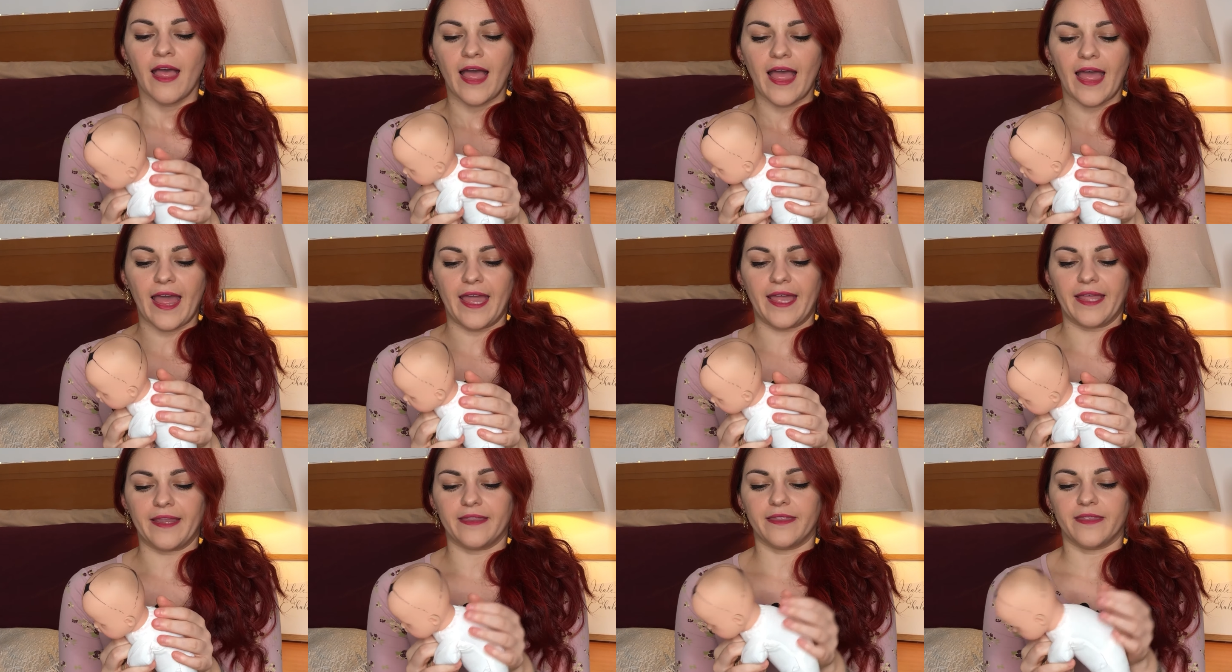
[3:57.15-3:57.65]

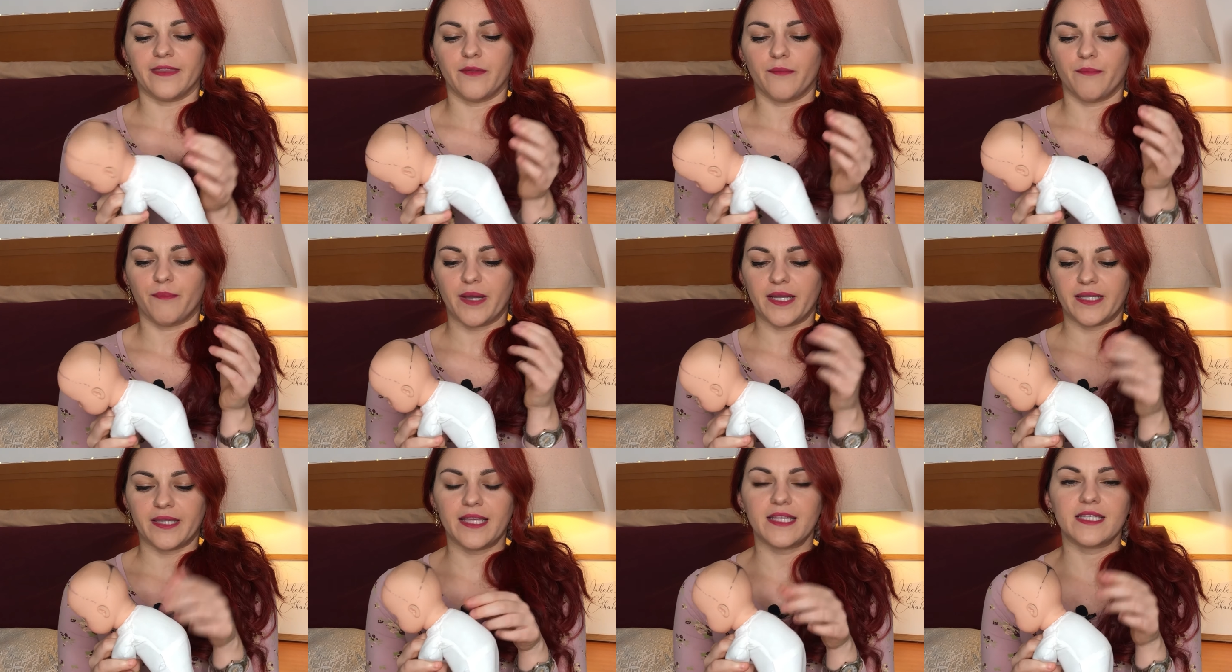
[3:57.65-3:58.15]
And
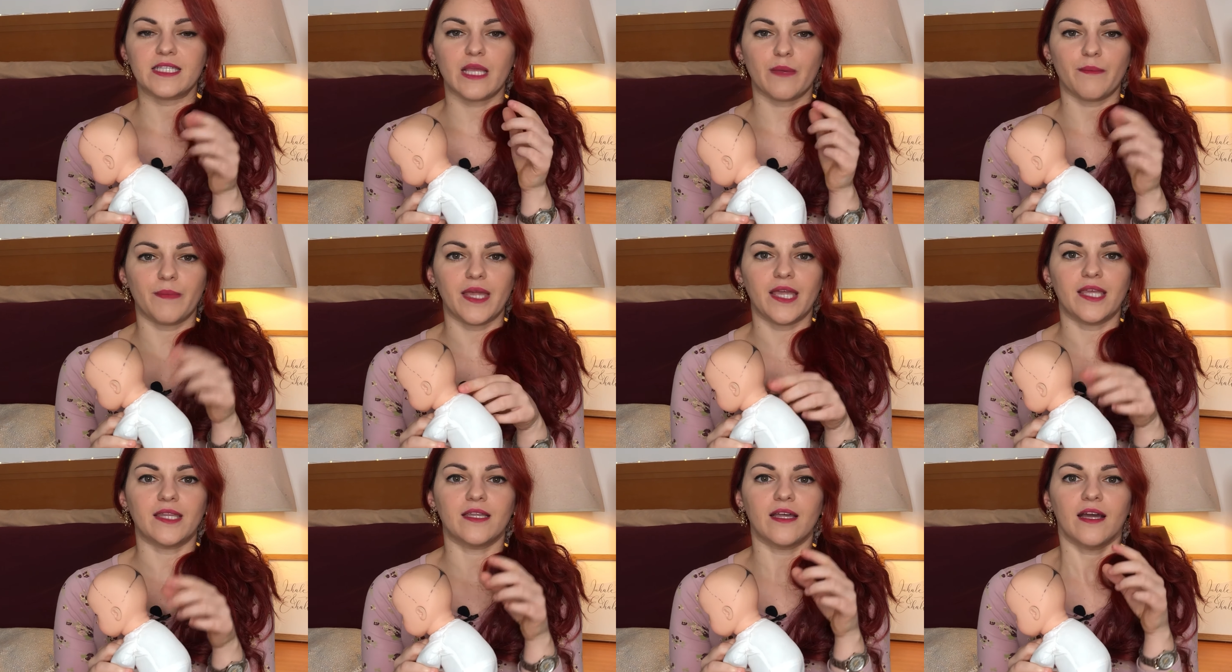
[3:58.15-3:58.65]
by this I
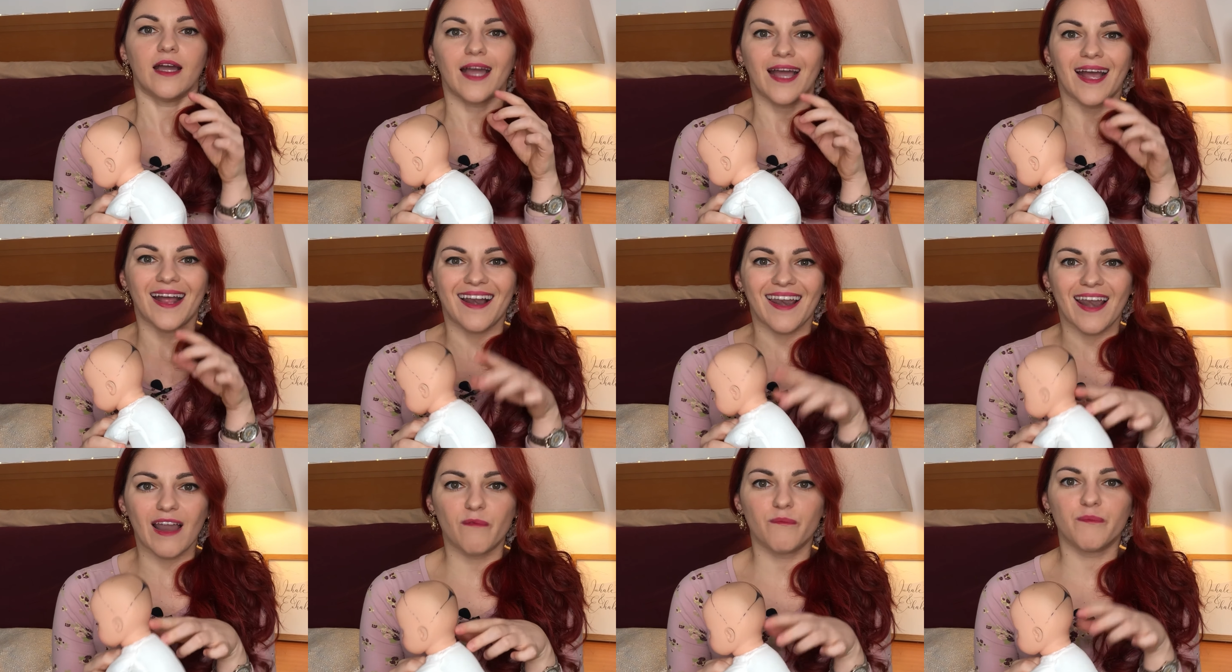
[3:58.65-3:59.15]
mean
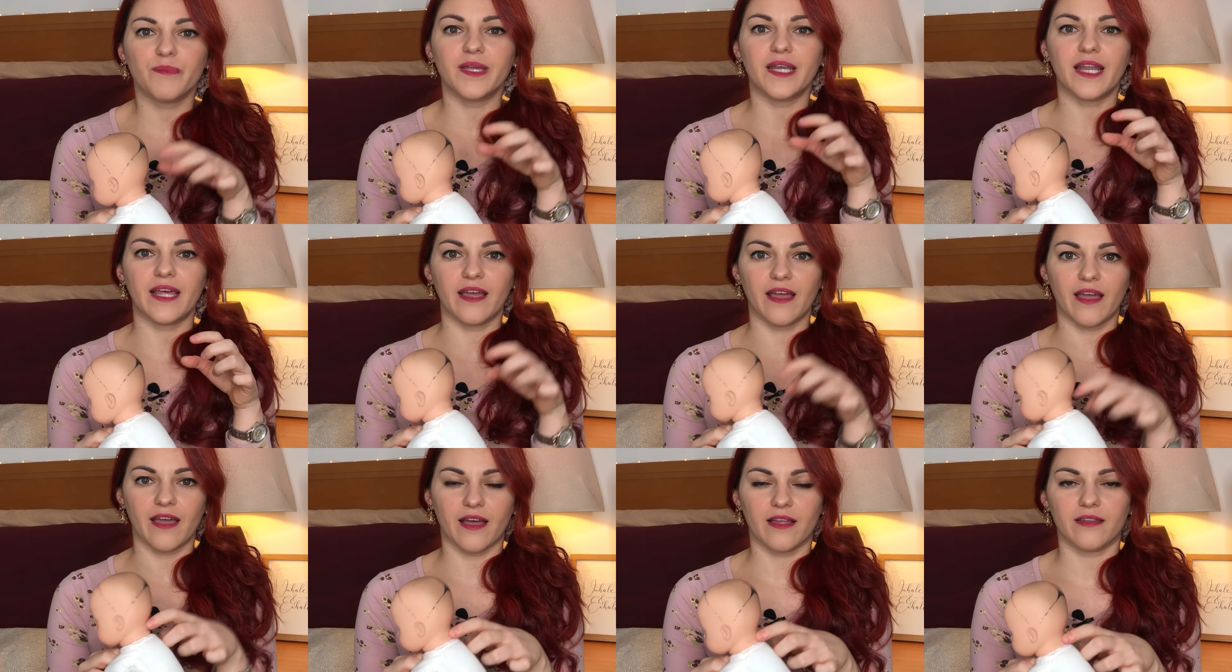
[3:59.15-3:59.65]
clamping
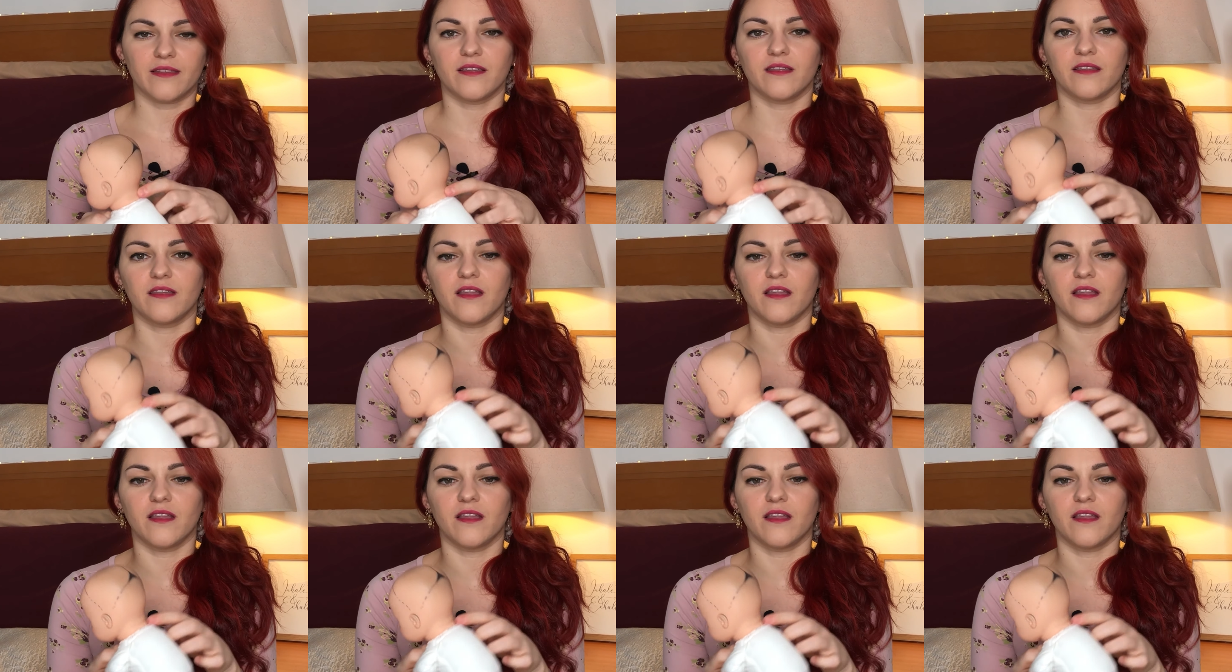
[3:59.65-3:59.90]
and cutting the